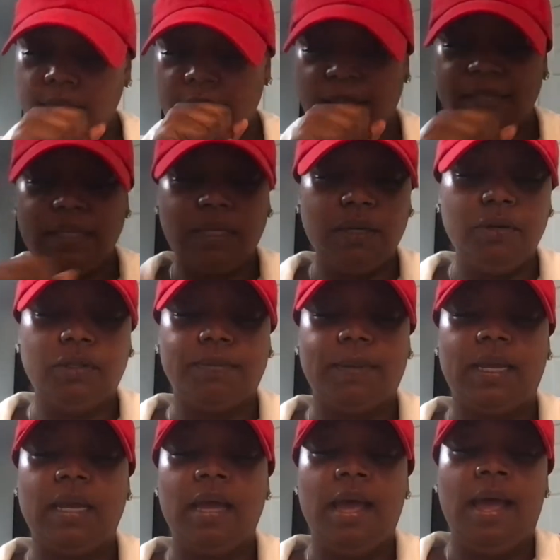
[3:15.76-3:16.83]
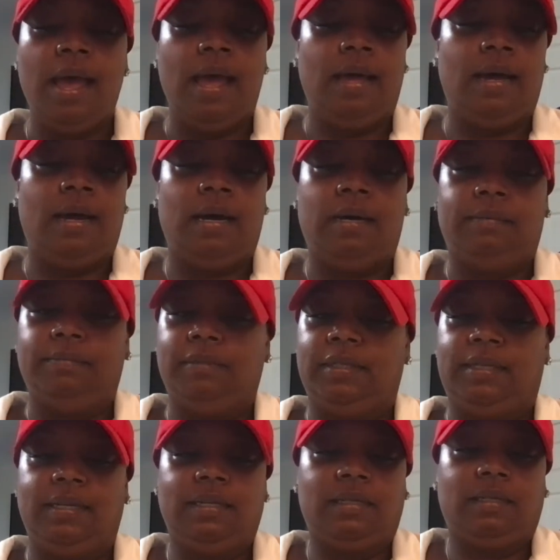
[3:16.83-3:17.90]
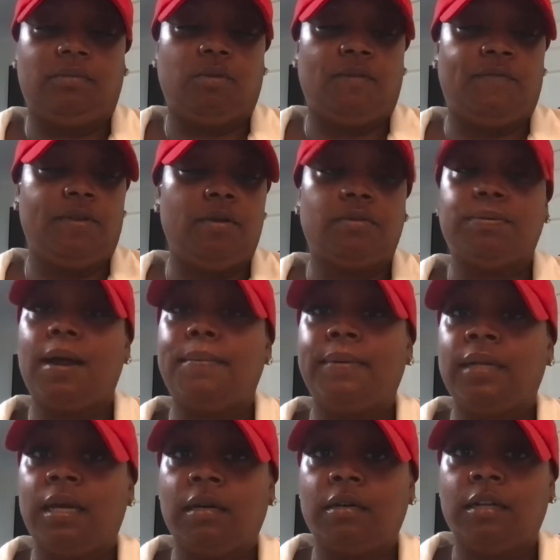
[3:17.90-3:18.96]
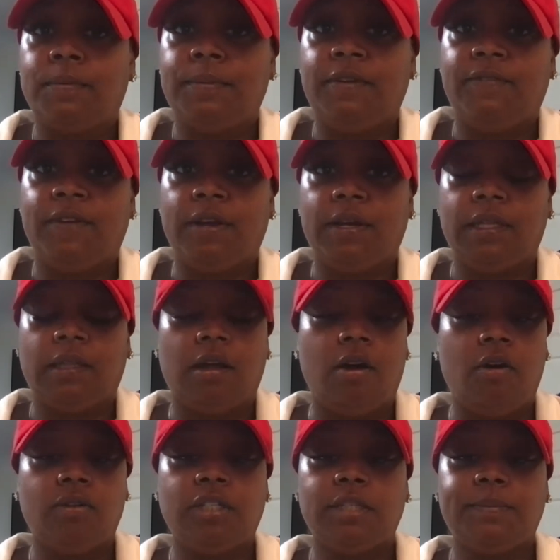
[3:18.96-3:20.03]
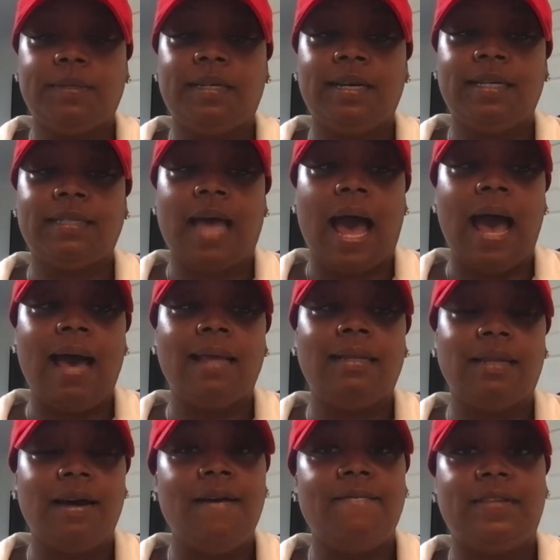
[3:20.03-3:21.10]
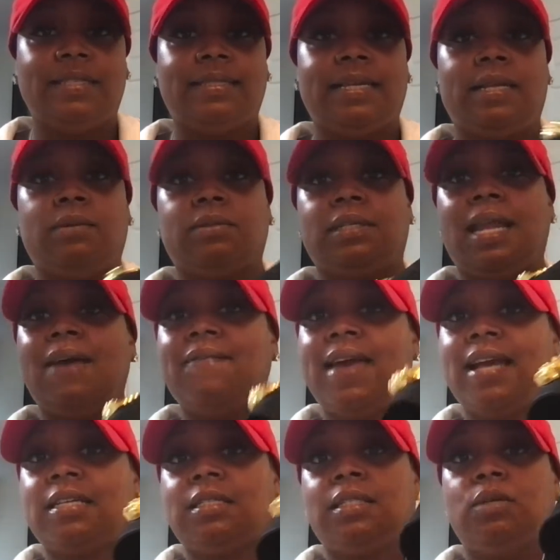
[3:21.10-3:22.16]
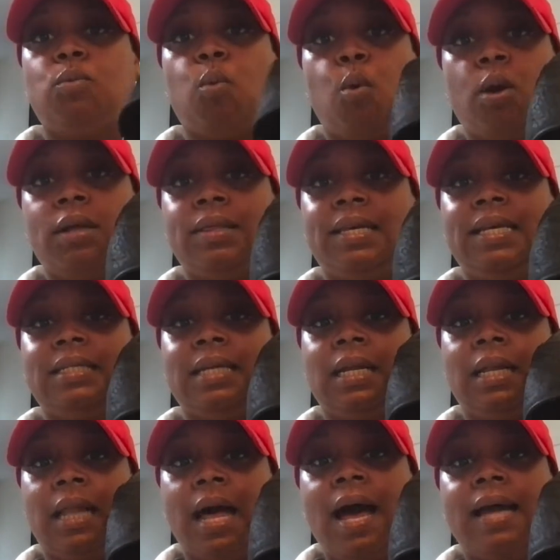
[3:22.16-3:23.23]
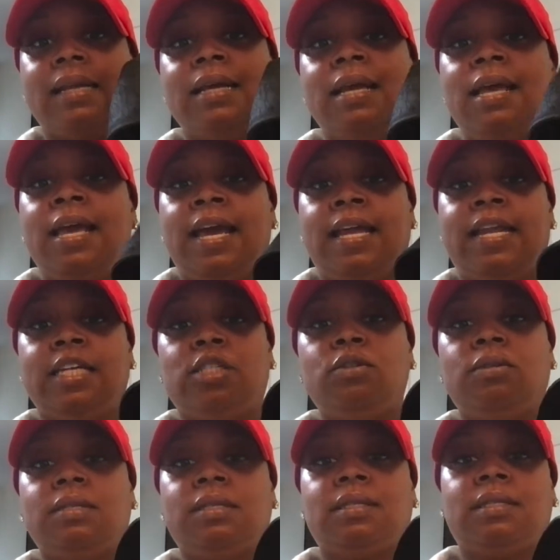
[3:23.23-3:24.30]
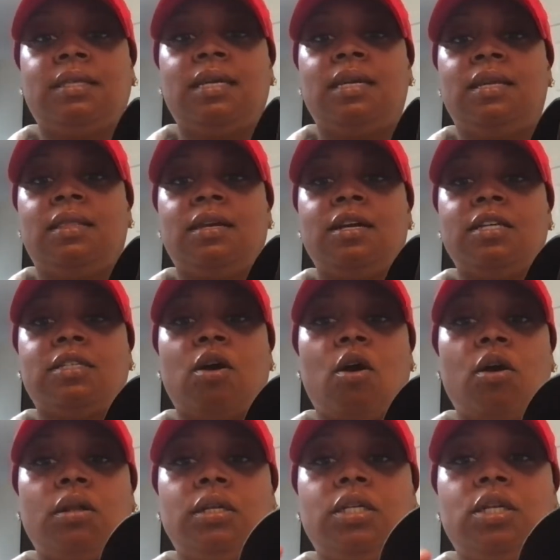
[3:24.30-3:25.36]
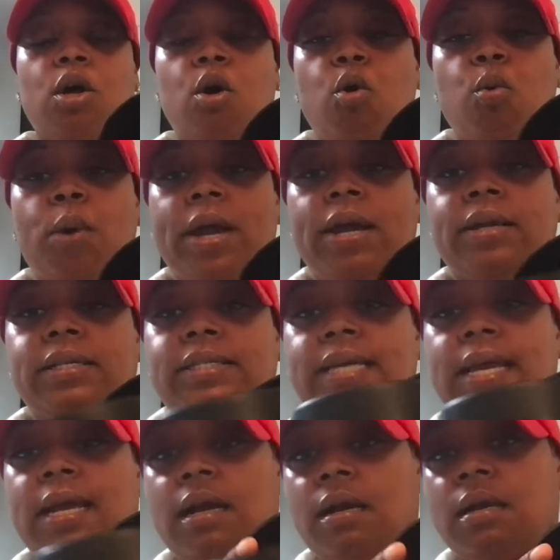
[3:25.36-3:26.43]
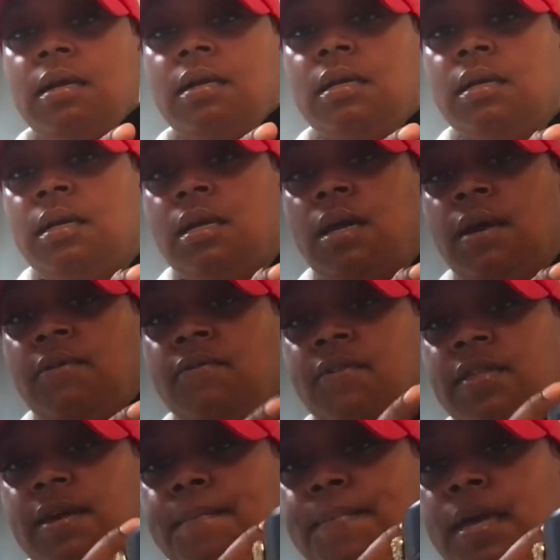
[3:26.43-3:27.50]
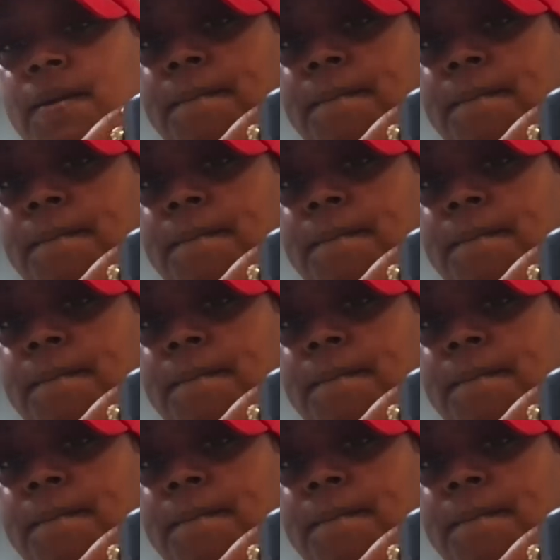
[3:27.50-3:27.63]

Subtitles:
Excuse me. This review is probably not going to be very long just because I love these sandals and I've actually worn these a lot. And as you can see, there's hardly no wear and tear for them being